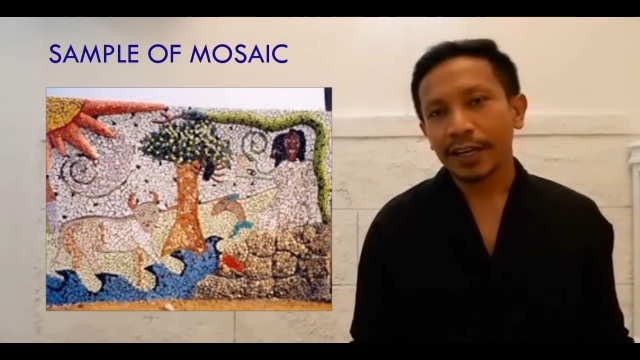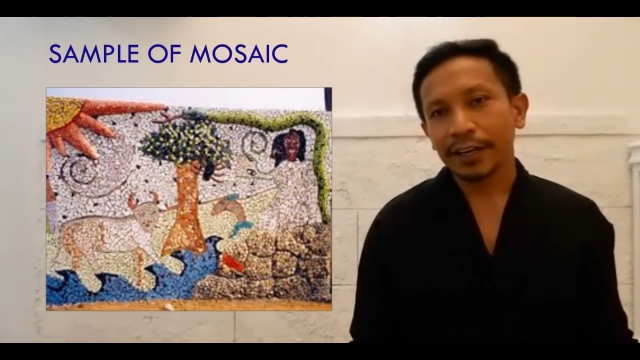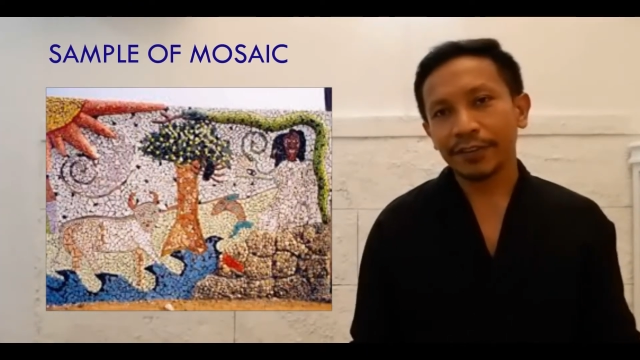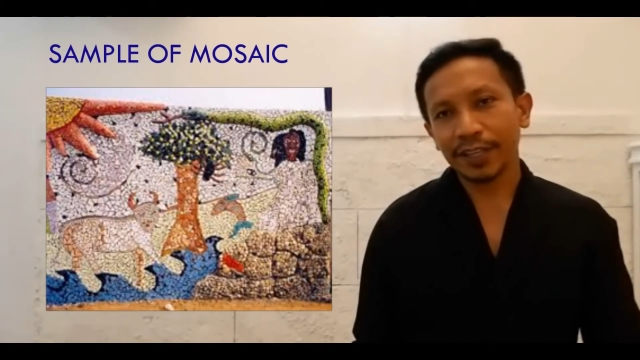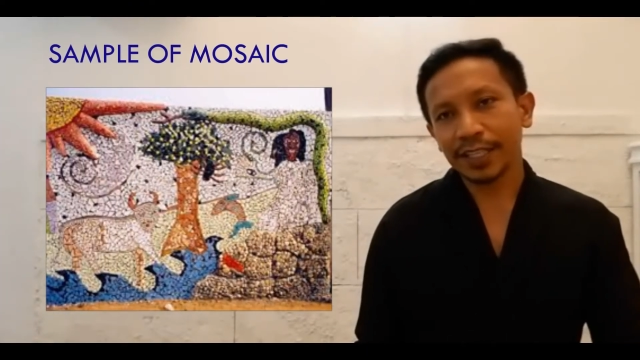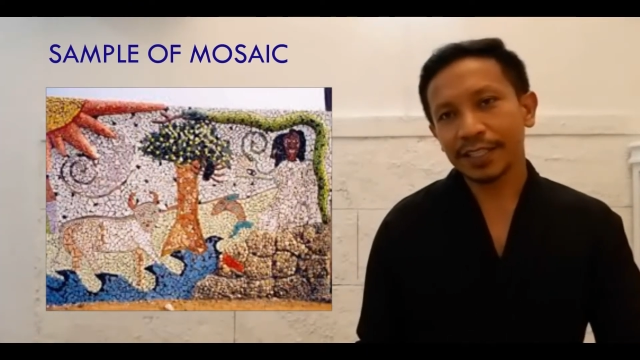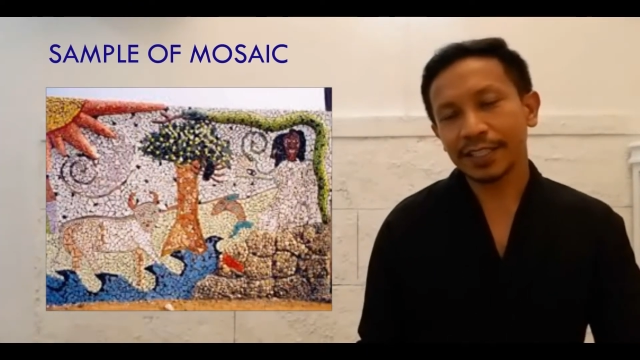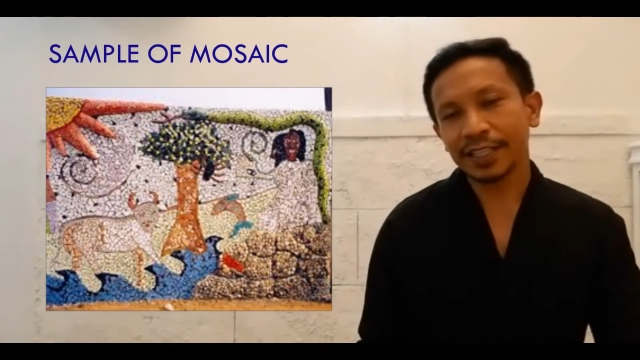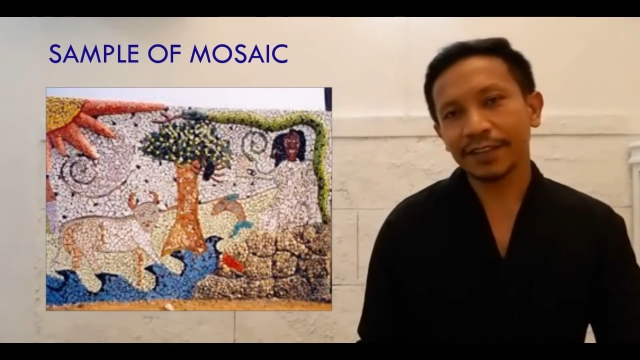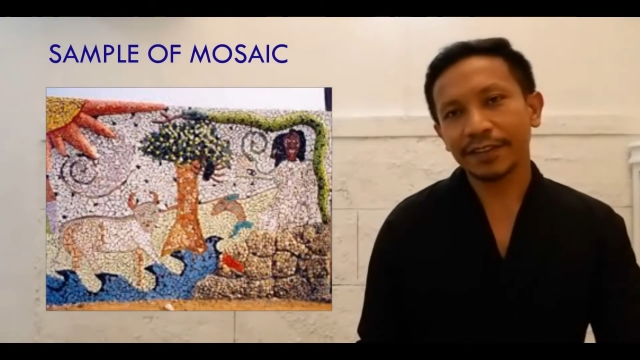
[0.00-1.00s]
If you can
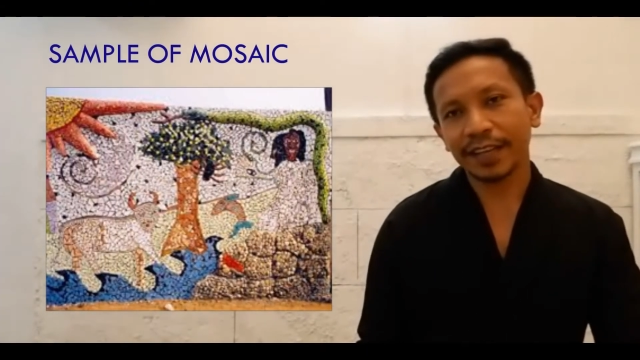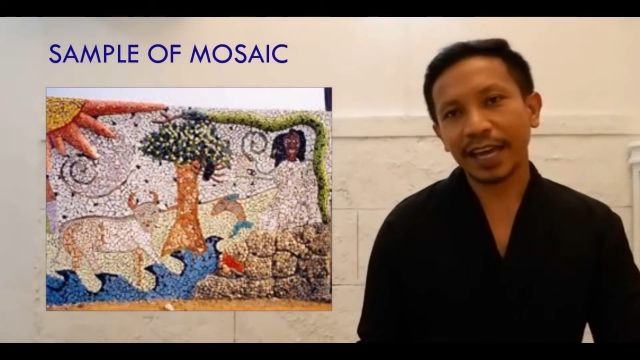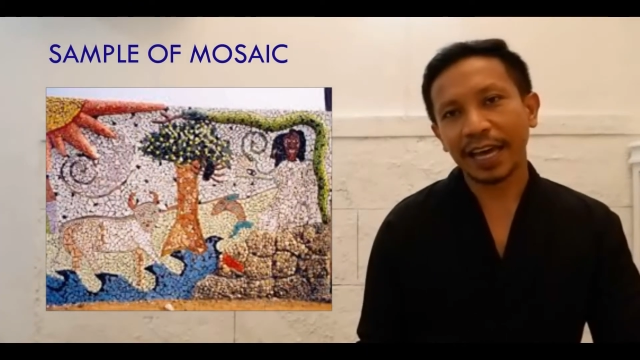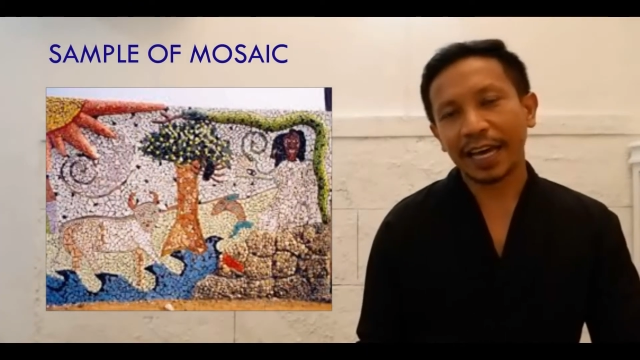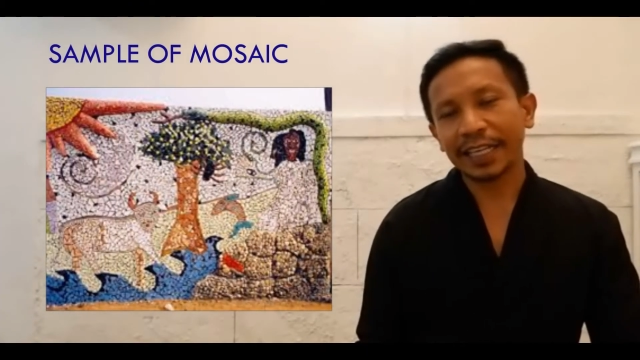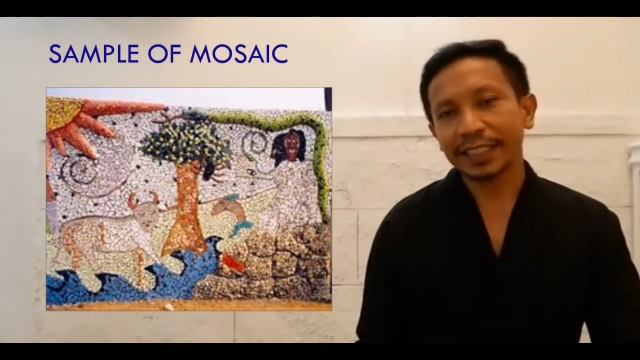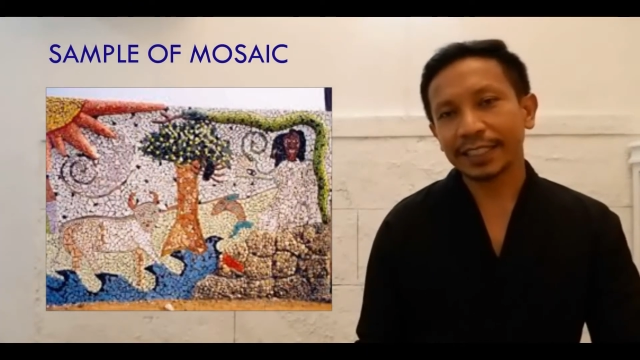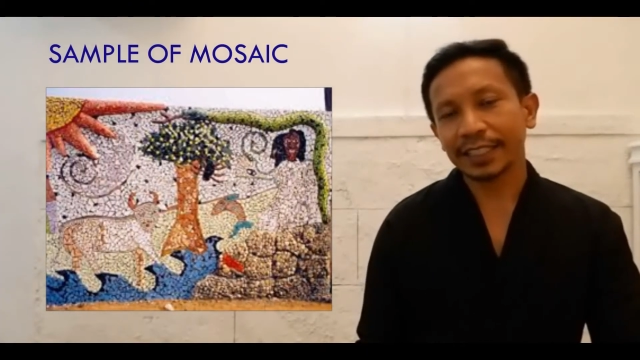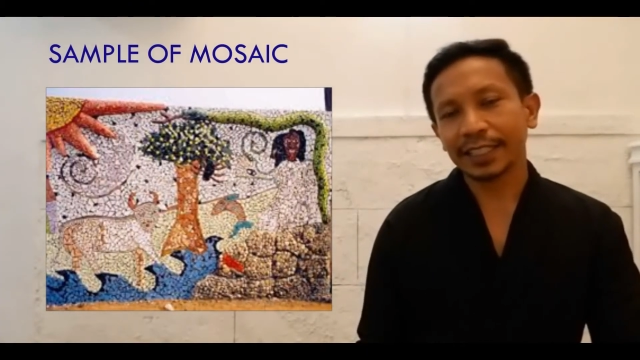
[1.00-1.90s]
see that,